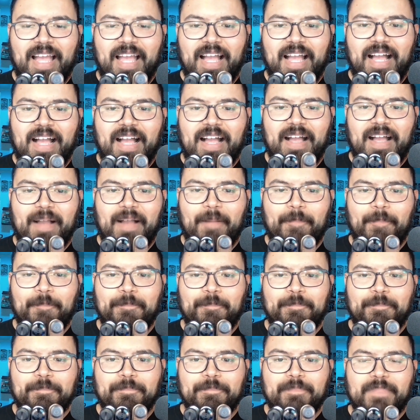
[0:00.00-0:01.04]

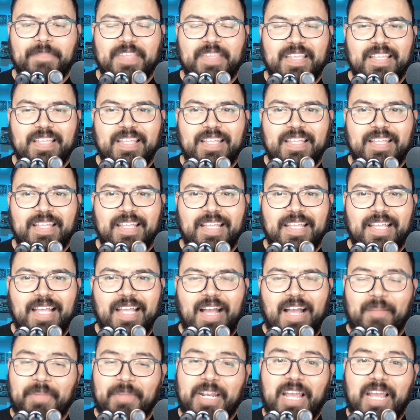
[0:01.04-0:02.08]
I'm
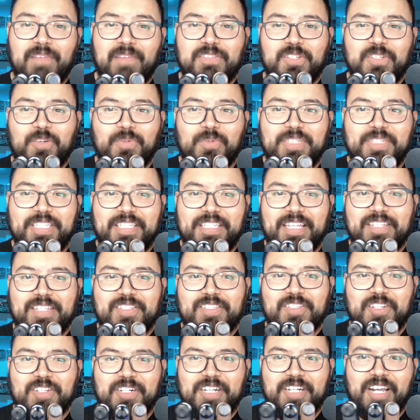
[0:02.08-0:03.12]
gonna have to go with the Death
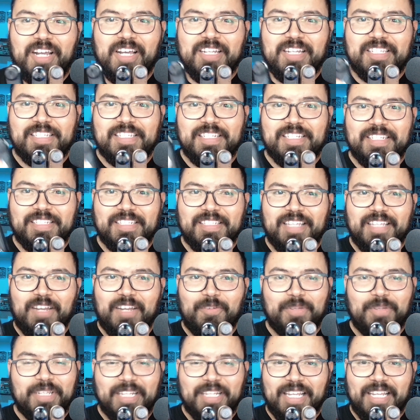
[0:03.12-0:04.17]
Star, honestly. I
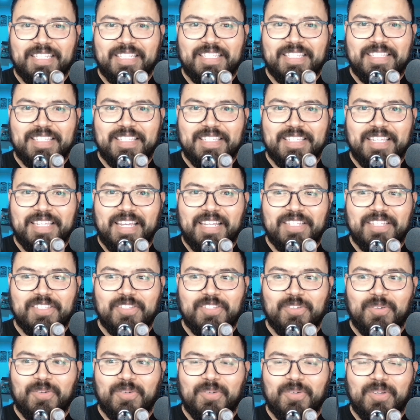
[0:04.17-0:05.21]
really like this design, so